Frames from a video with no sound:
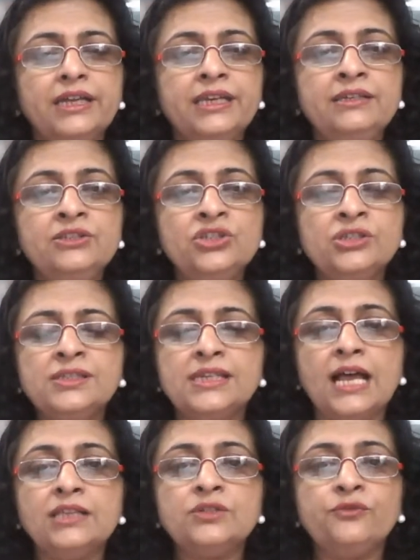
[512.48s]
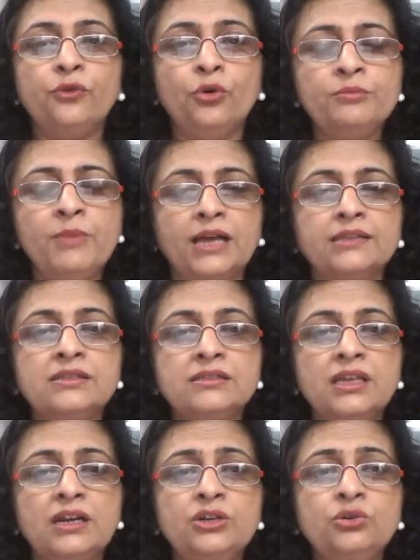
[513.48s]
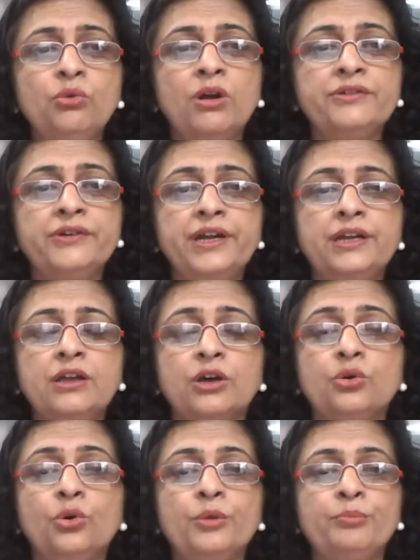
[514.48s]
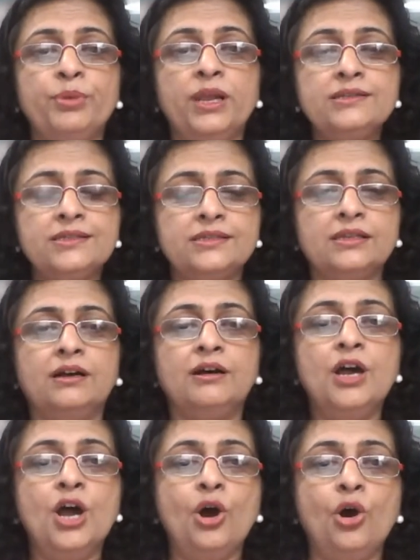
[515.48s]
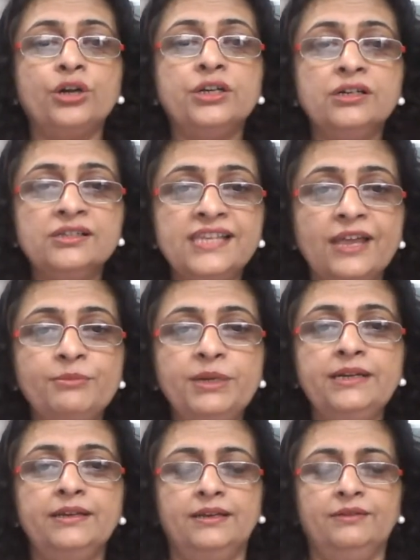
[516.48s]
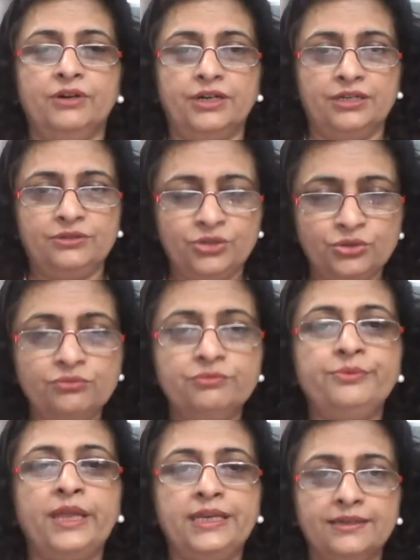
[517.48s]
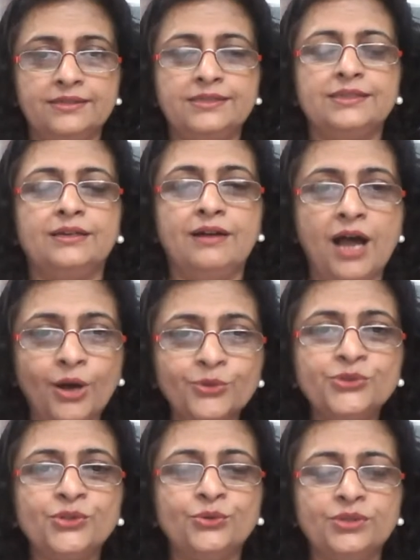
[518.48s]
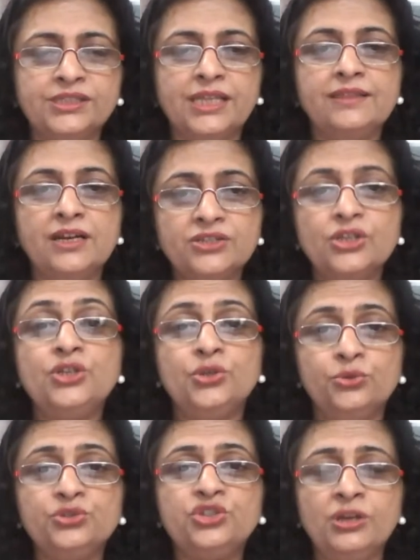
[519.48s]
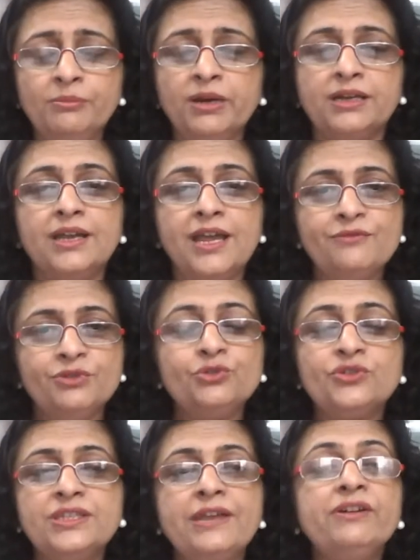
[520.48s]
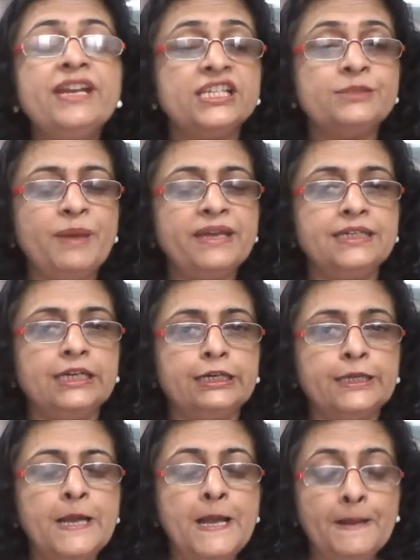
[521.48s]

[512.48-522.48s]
in just last 4 months, there are 200 crore plus orders have been delivered to various households, and that's a huge number which was never expected.